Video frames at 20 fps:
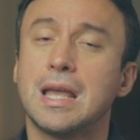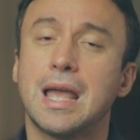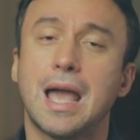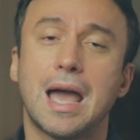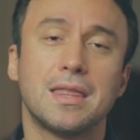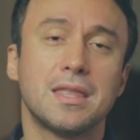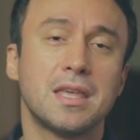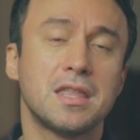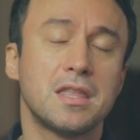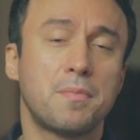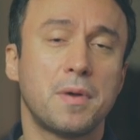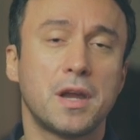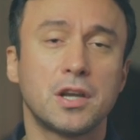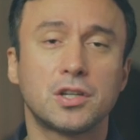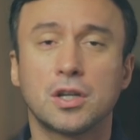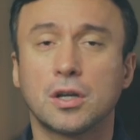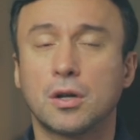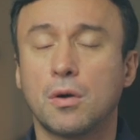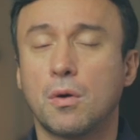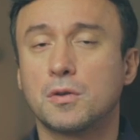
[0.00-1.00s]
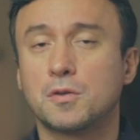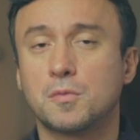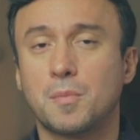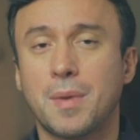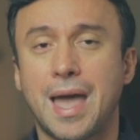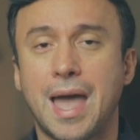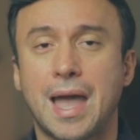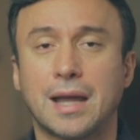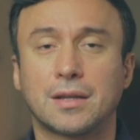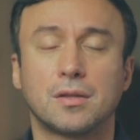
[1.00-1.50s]
and then the patient goes
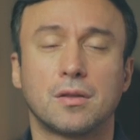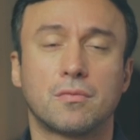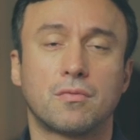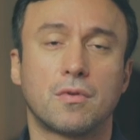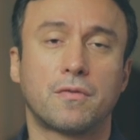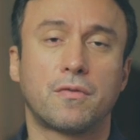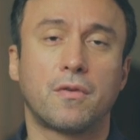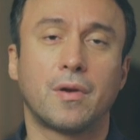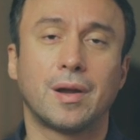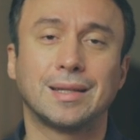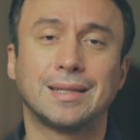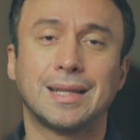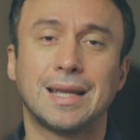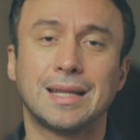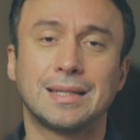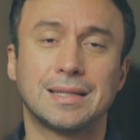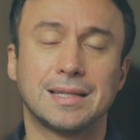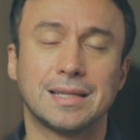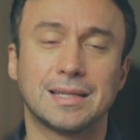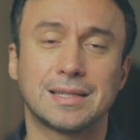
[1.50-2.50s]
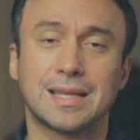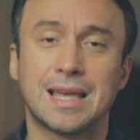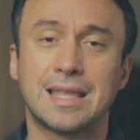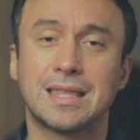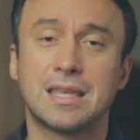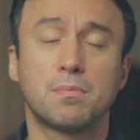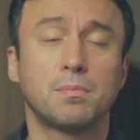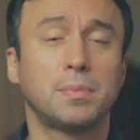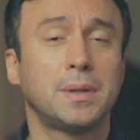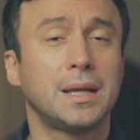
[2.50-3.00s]
back to the referring dentist and
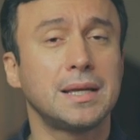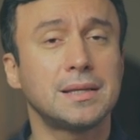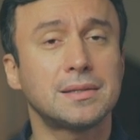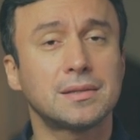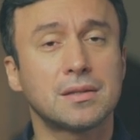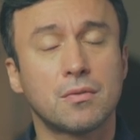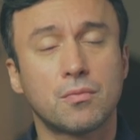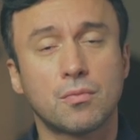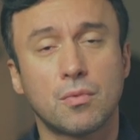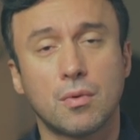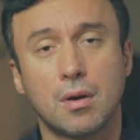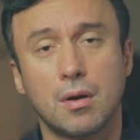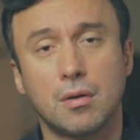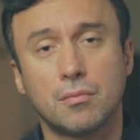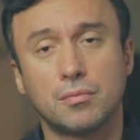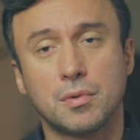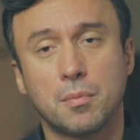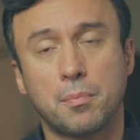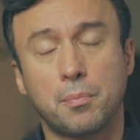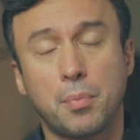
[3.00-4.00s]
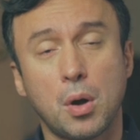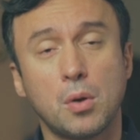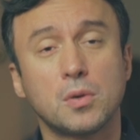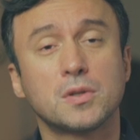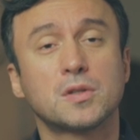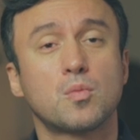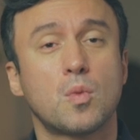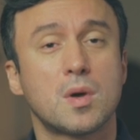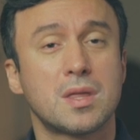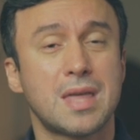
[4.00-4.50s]
they place the
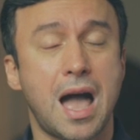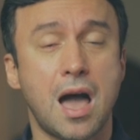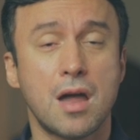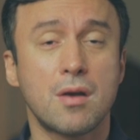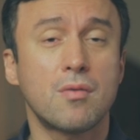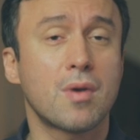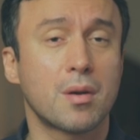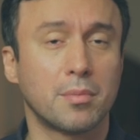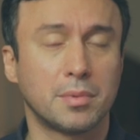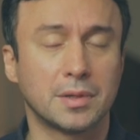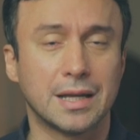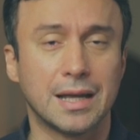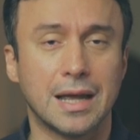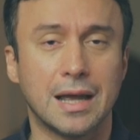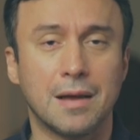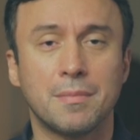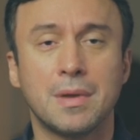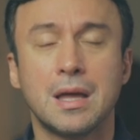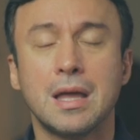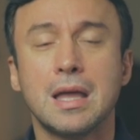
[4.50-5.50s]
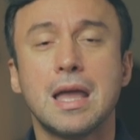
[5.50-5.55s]
post without a rubber dam,